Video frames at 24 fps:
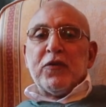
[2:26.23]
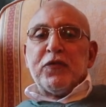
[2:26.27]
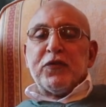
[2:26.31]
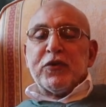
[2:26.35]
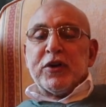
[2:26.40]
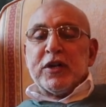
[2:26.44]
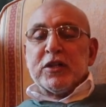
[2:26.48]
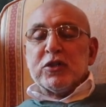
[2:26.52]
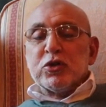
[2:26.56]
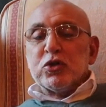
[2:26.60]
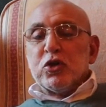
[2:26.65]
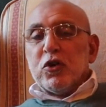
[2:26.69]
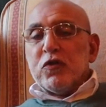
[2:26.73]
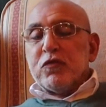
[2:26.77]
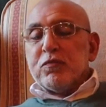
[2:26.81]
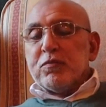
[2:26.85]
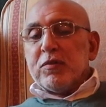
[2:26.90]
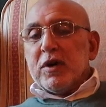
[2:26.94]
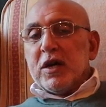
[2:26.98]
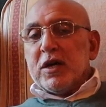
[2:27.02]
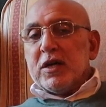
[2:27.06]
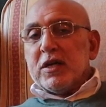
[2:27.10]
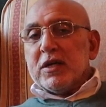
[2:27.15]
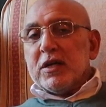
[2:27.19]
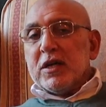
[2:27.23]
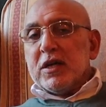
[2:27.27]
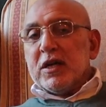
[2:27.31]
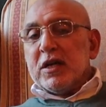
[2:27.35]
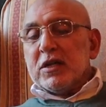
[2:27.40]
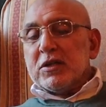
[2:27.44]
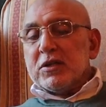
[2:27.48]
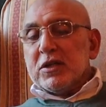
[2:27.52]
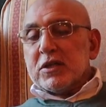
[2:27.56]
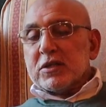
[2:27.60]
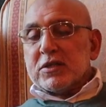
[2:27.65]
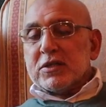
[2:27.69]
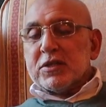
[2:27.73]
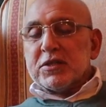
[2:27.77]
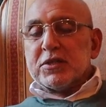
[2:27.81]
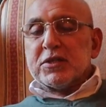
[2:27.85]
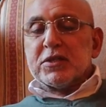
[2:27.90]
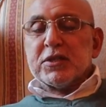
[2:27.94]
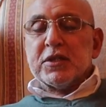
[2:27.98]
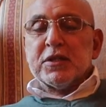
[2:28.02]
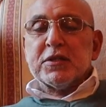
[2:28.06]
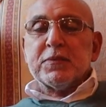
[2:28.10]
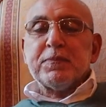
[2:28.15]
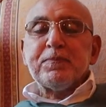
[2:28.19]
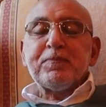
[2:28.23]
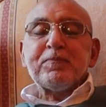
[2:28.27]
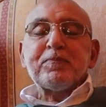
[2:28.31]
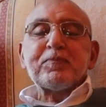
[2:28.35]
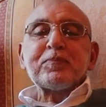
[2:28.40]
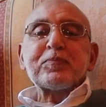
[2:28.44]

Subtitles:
friend of my elder sister.